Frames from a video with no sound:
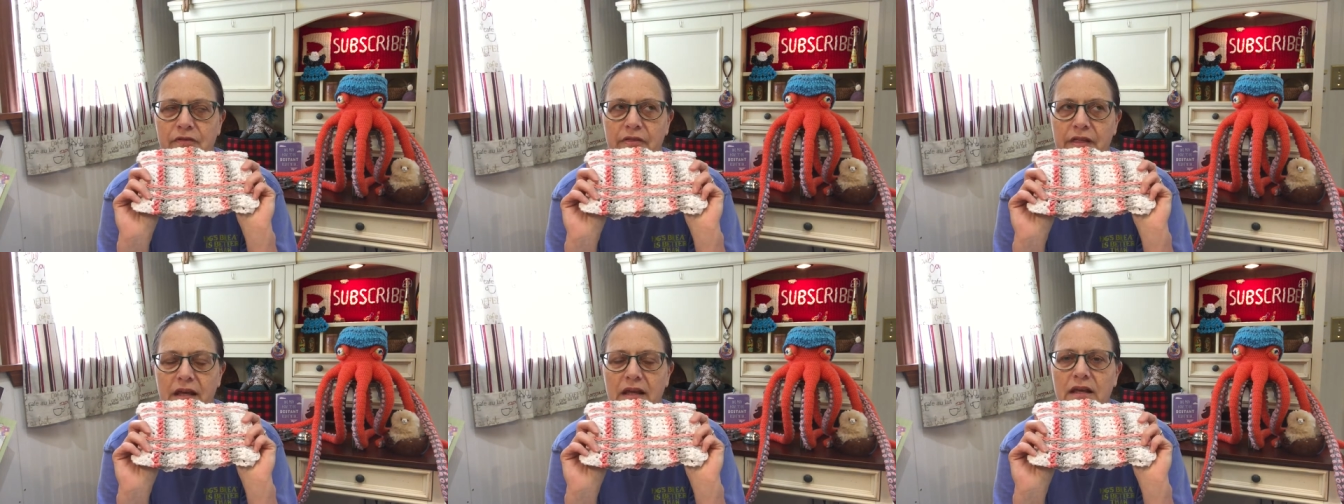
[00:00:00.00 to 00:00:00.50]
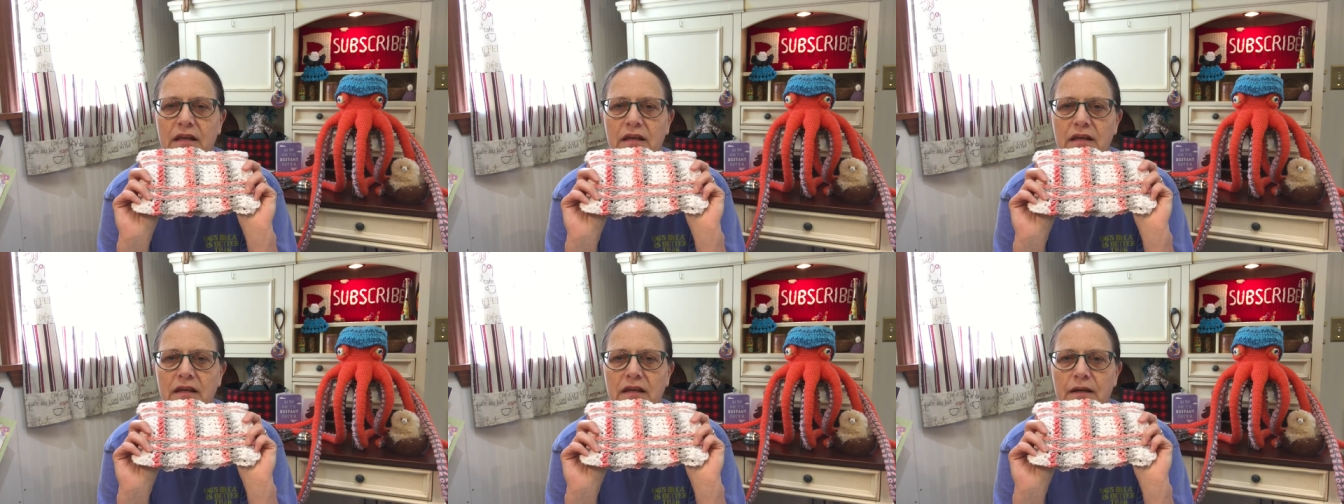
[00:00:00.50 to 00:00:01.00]

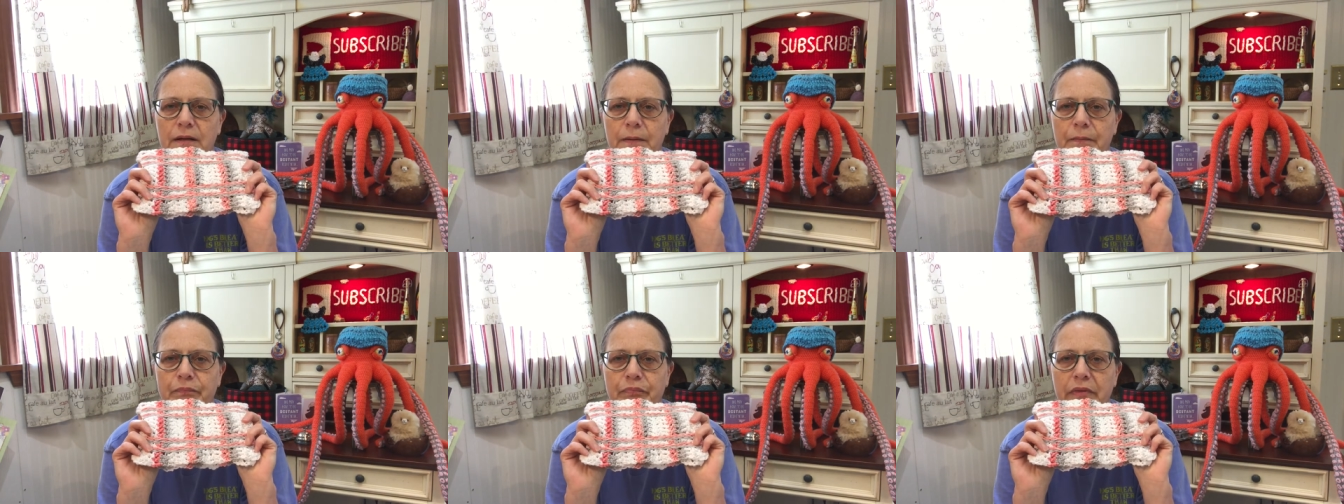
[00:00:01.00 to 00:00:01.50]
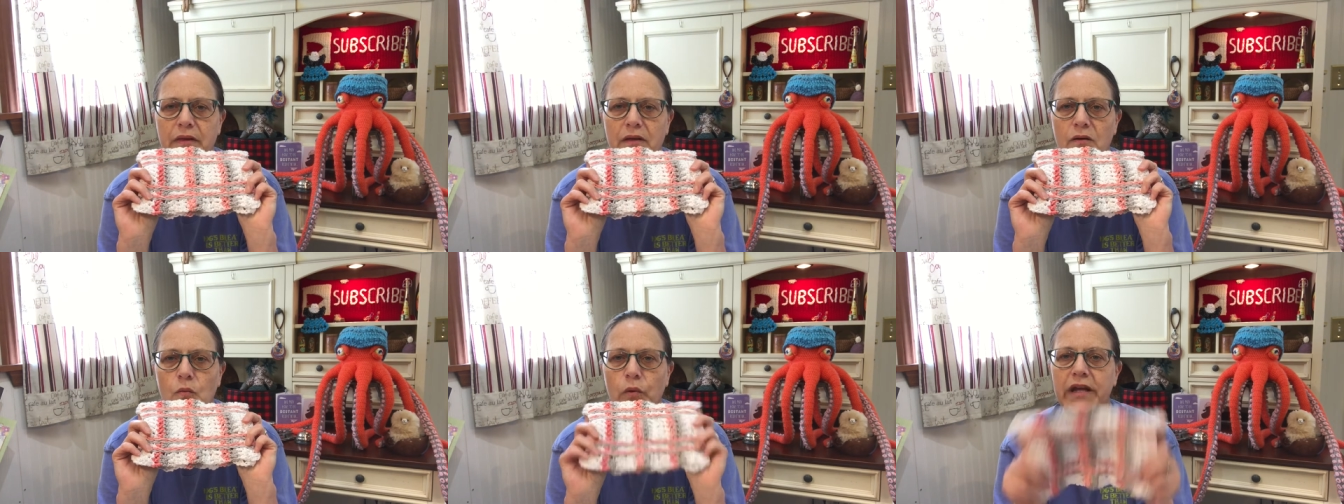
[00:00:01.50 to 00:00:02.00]
the
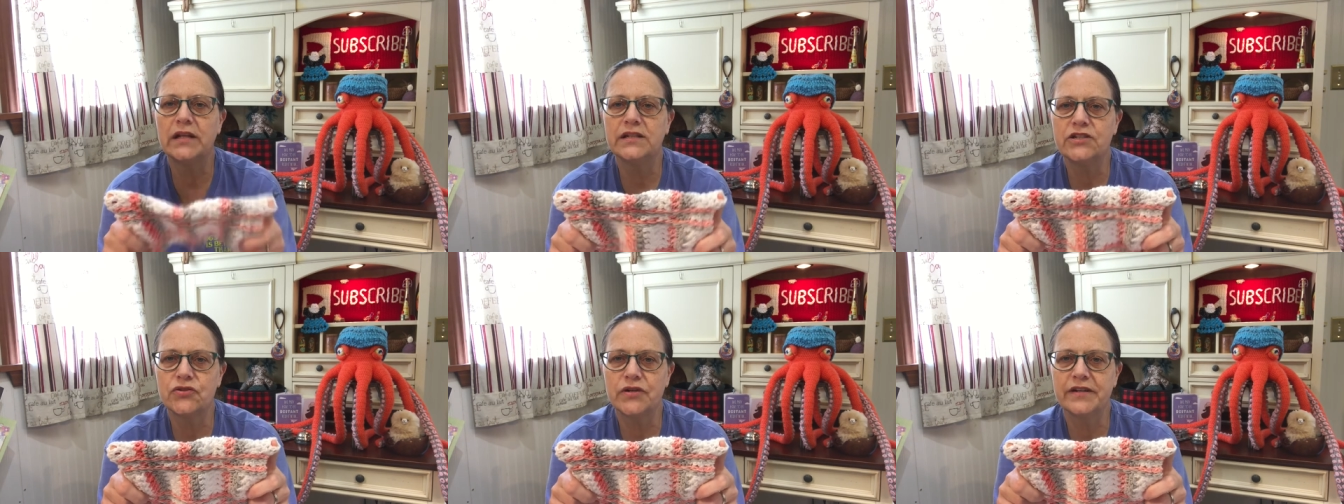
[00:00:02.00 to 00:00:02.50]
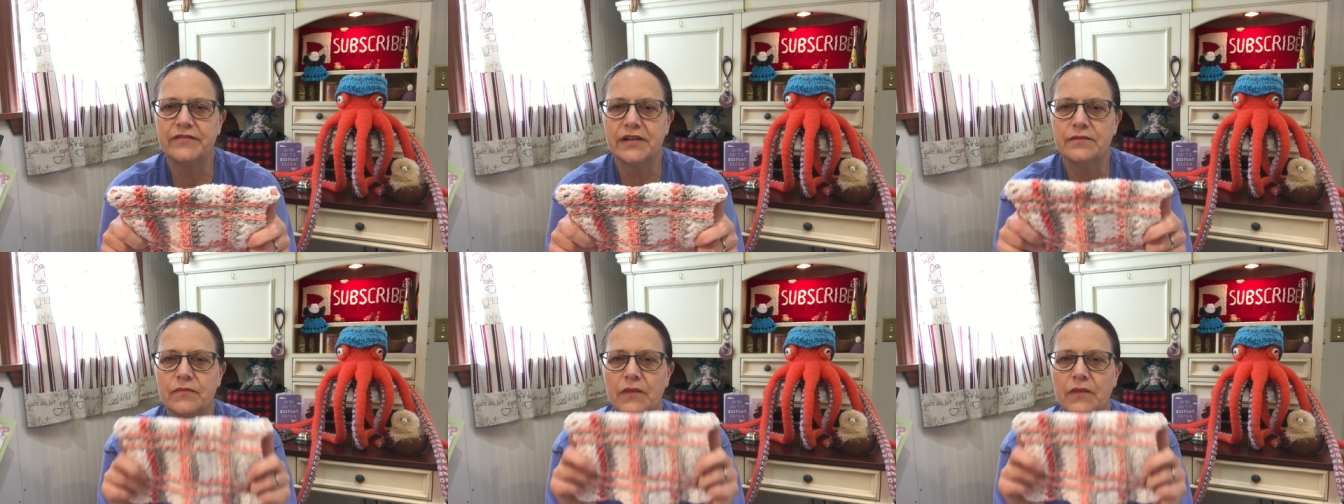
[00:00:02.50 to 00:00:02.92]
Wiggly Trivet.